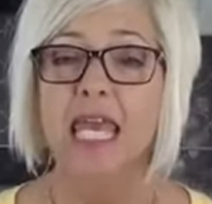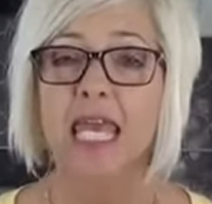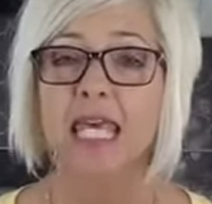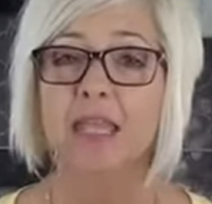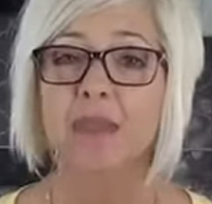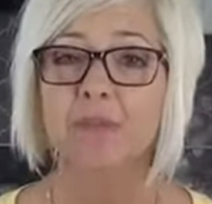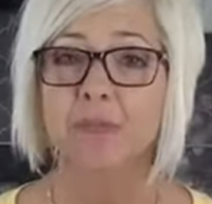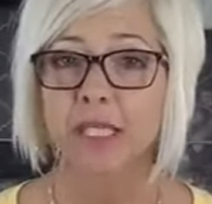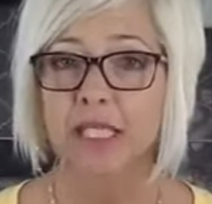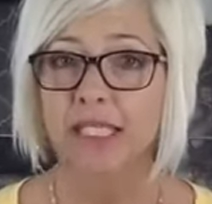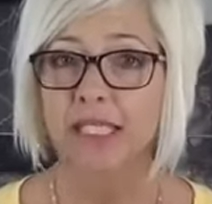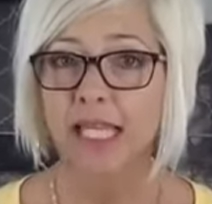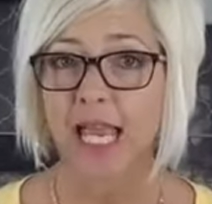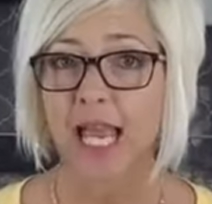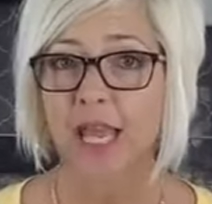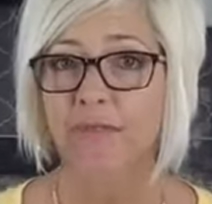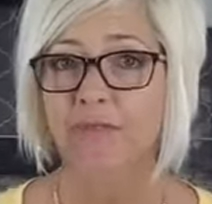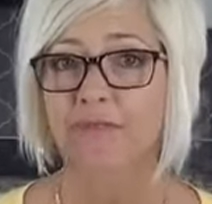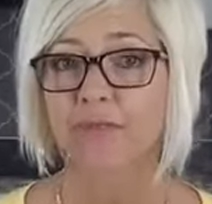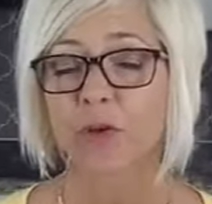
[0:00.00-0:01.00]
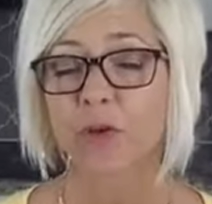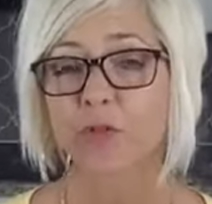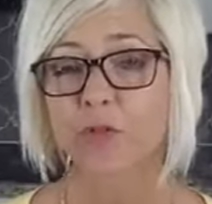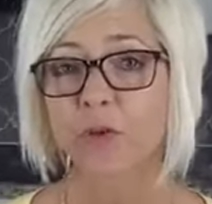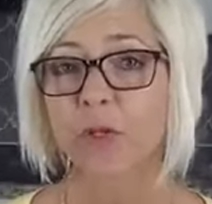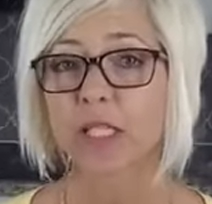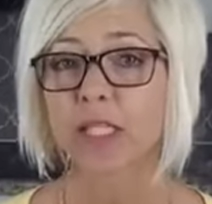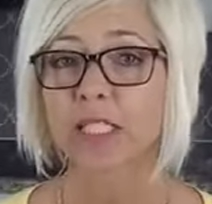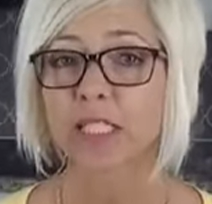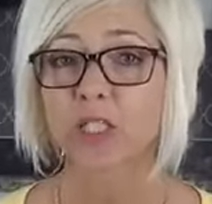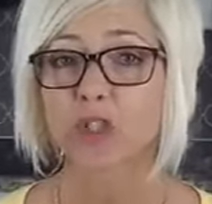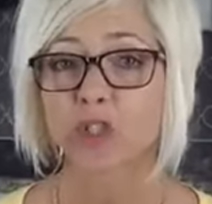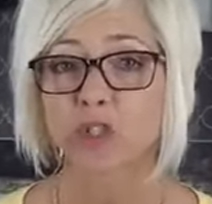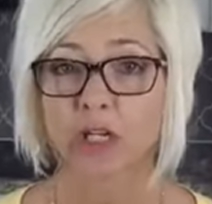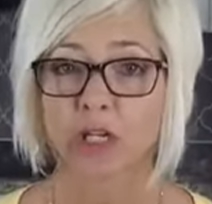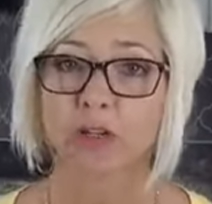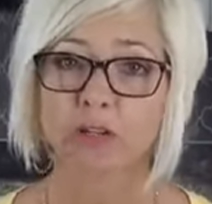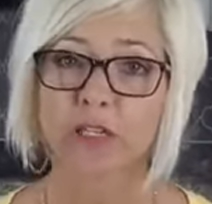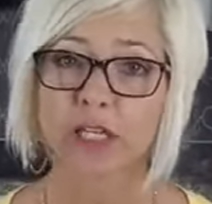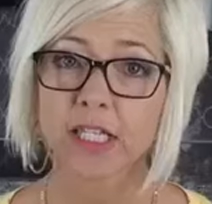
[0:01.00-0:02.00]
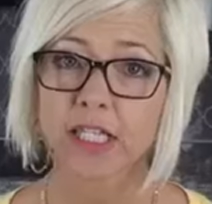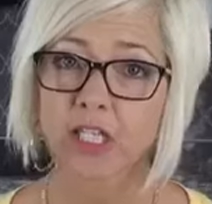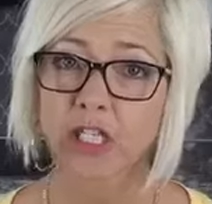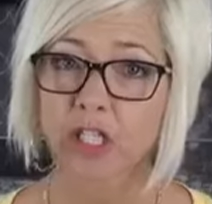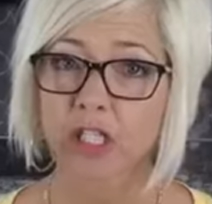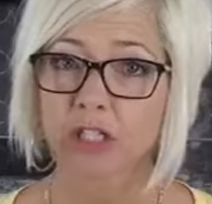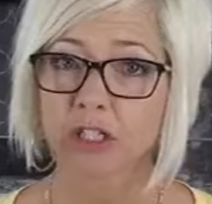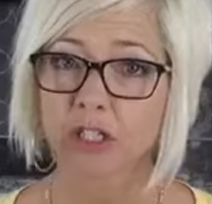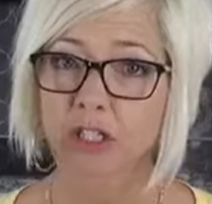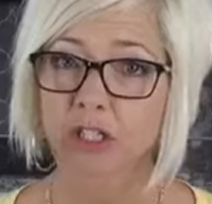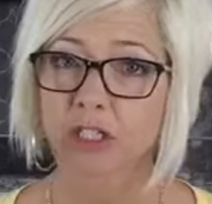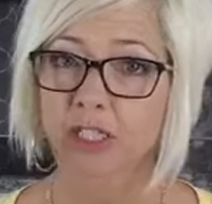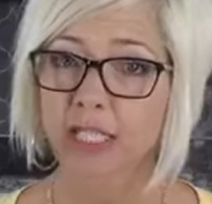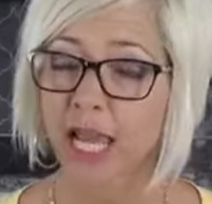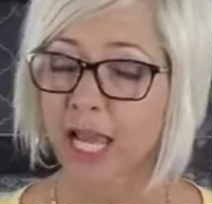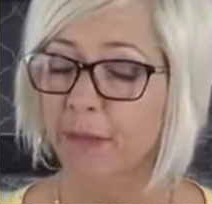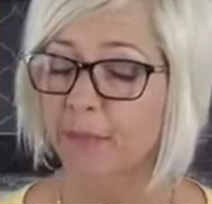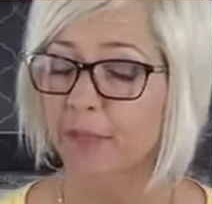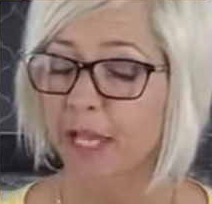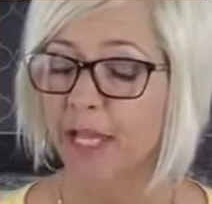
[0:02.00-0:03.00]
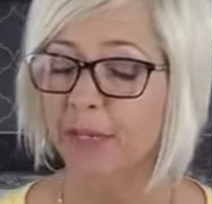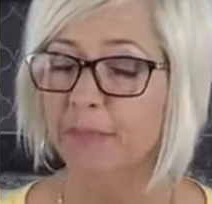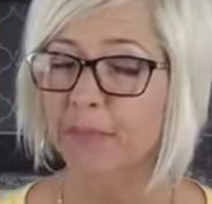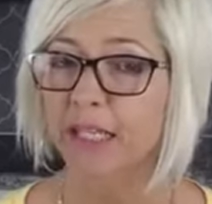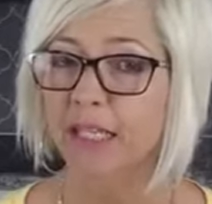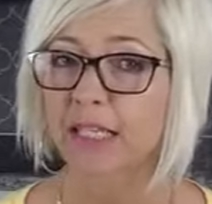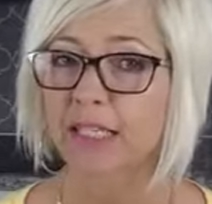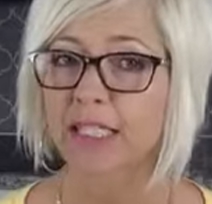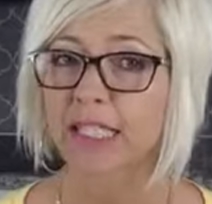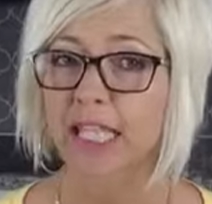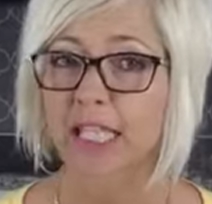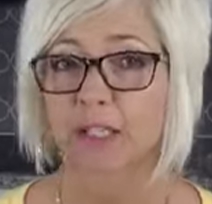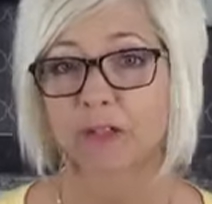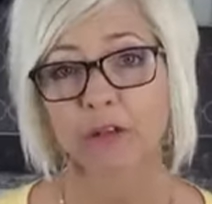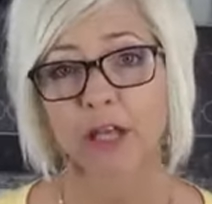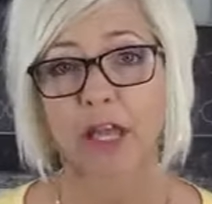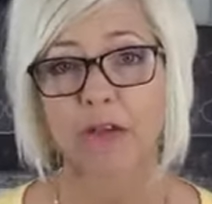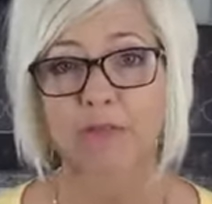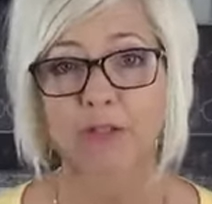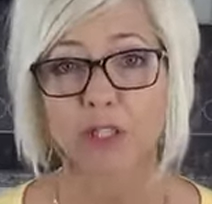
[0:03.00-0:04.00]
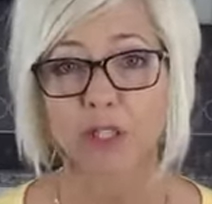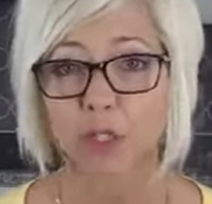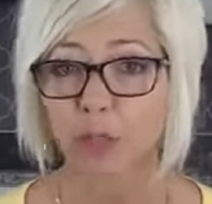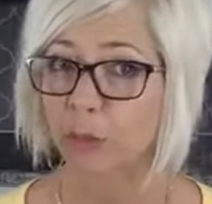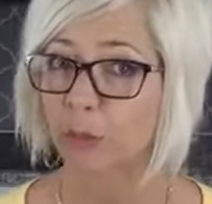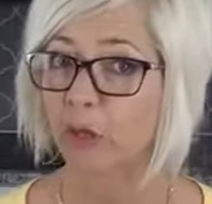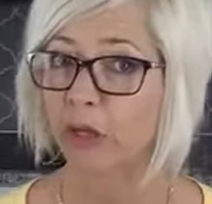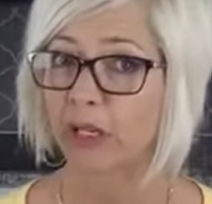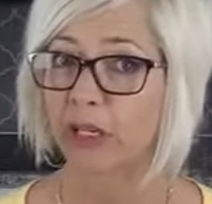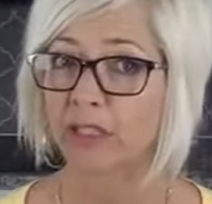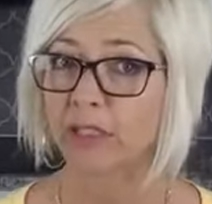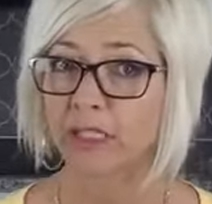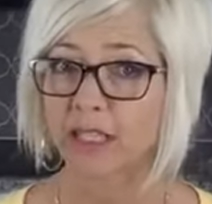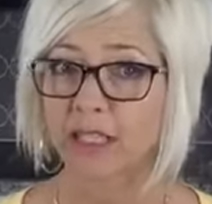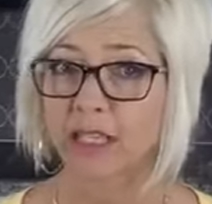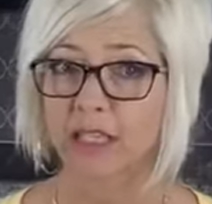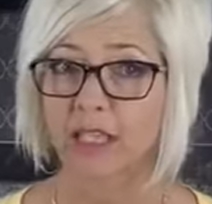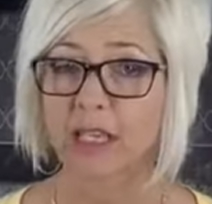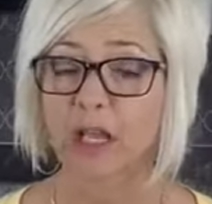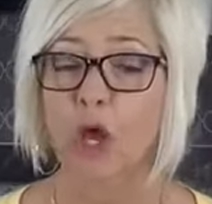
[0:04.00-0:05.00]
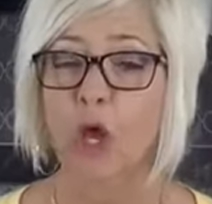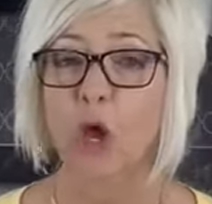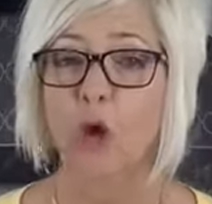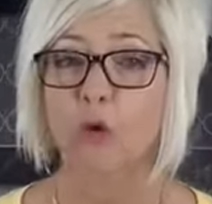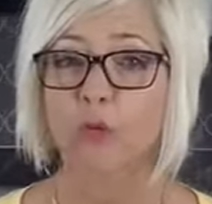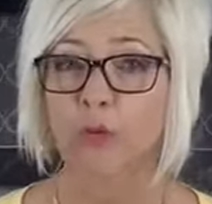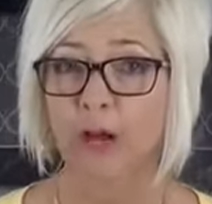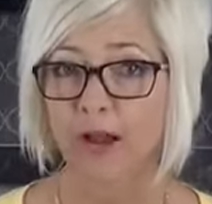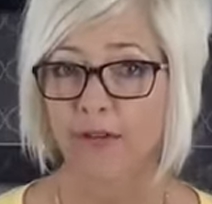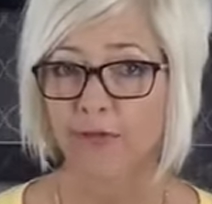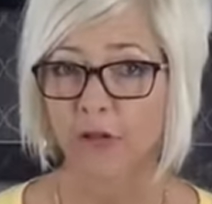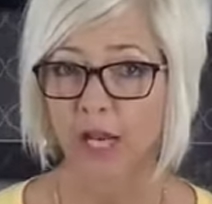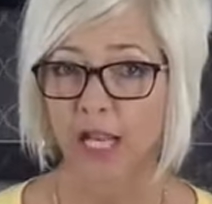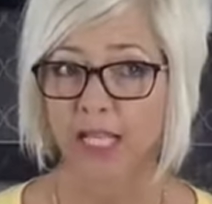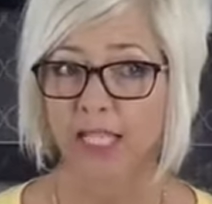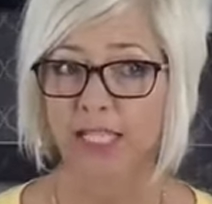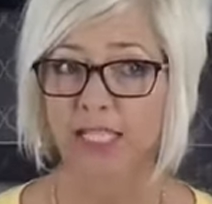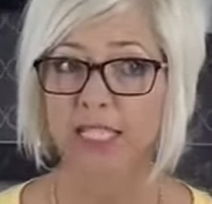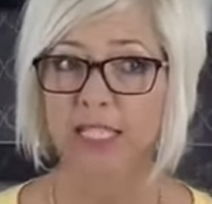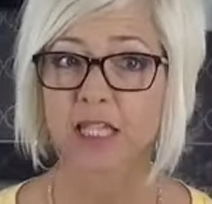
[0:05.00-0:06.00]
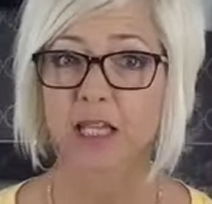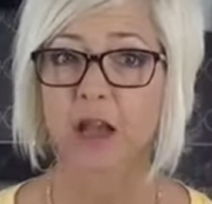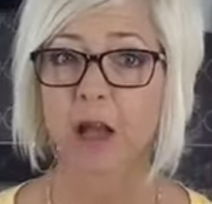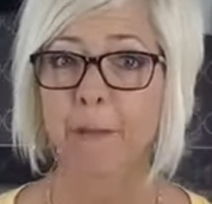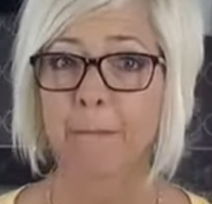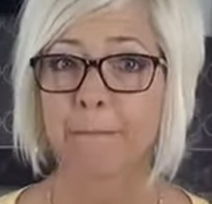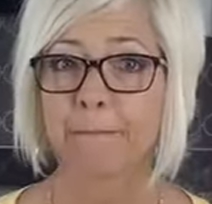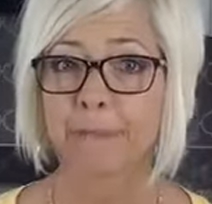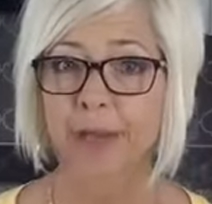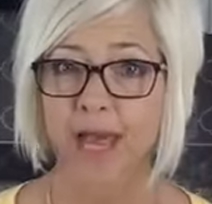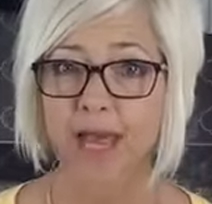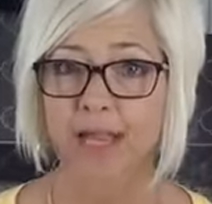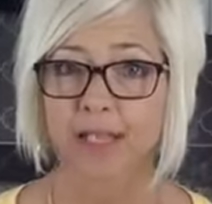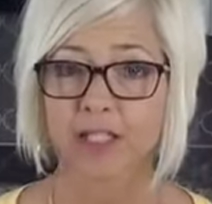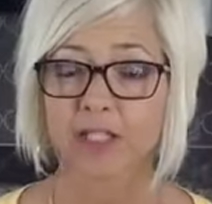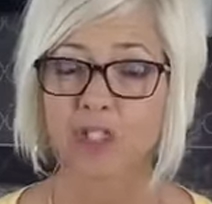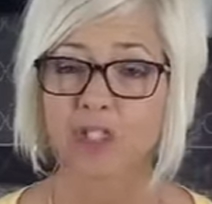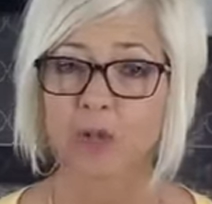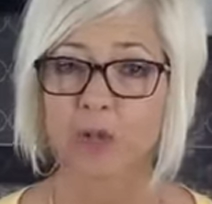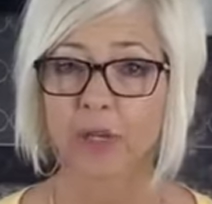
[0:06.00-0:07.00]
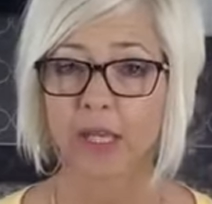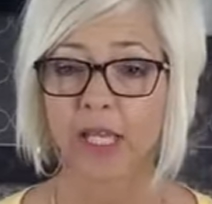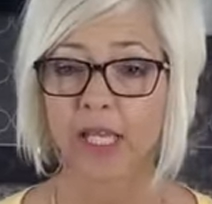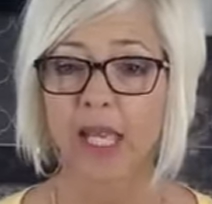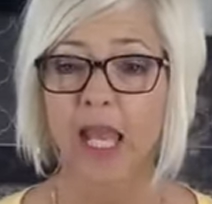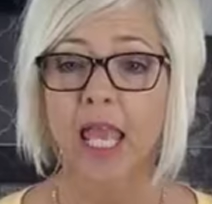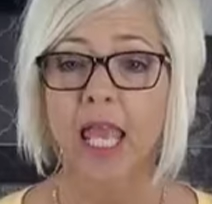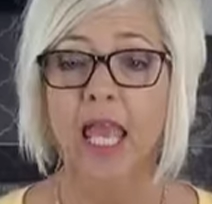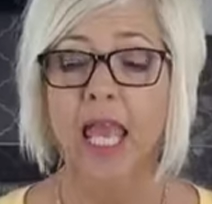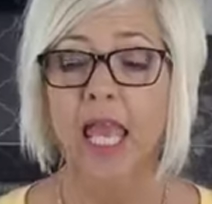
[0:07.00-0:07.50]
In the meantime, feel free to share this to your timeline because then you'll have a super easy reference to come back to it.